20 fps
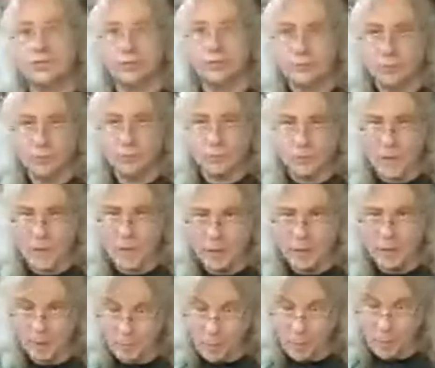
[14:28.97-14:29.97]
get a lot of
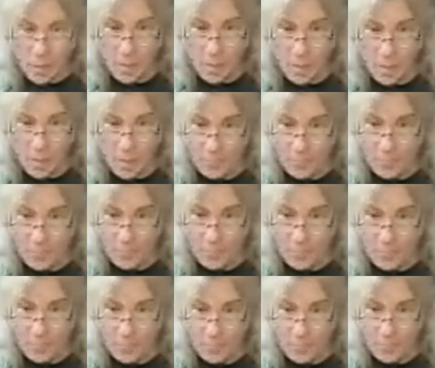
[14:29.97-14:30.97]
these issues with child
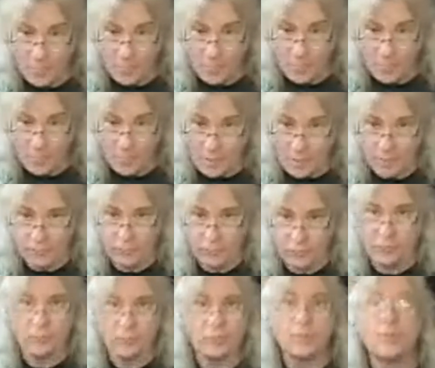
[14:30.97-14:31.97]
abduction,
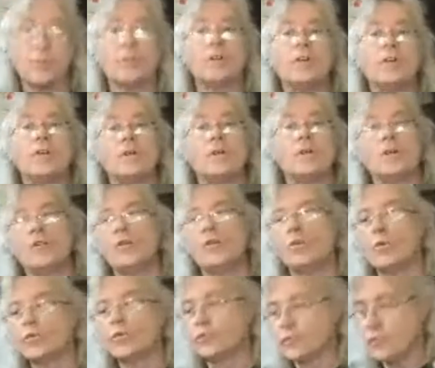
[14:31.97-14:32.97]

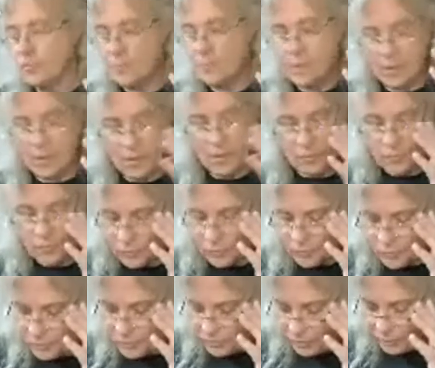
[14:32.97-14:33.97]
which to me is just,
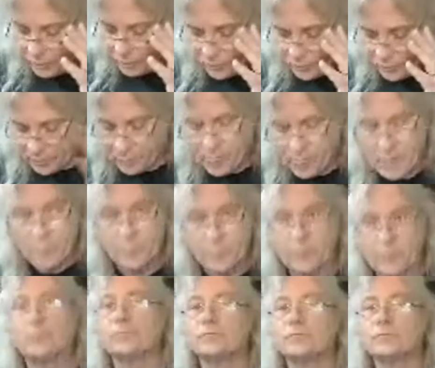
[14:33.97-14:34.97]
these are sick people.
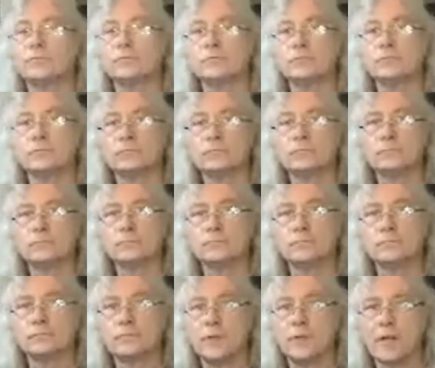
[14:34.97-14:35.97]

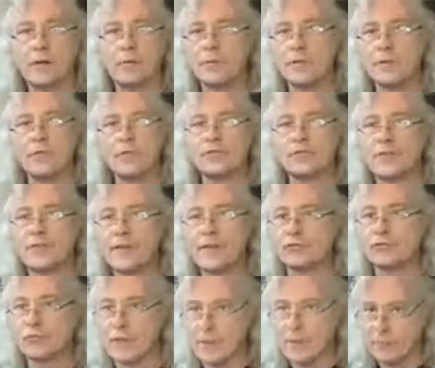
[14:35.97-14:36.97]
I don't mean to
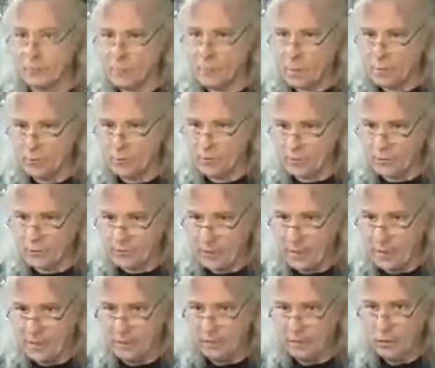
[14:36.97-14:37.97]
sidetrack from what I was going to
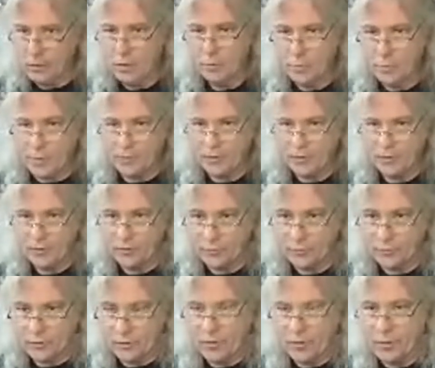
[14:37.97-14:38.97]
say, but just
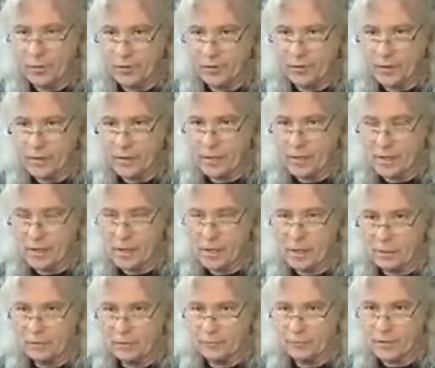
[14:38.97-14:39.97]
the
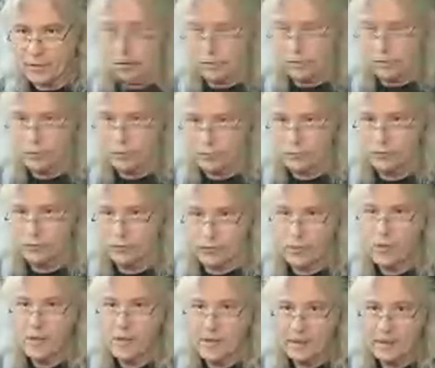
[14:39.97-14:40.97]
alert
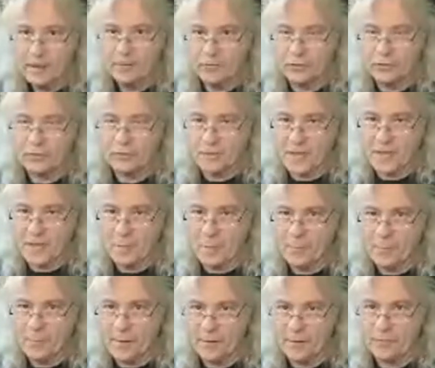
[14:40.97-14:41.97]
just came up on the
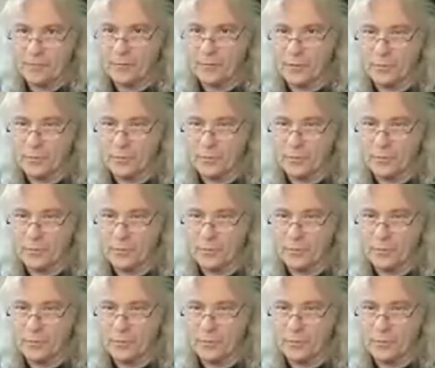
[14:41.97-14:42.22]
phone.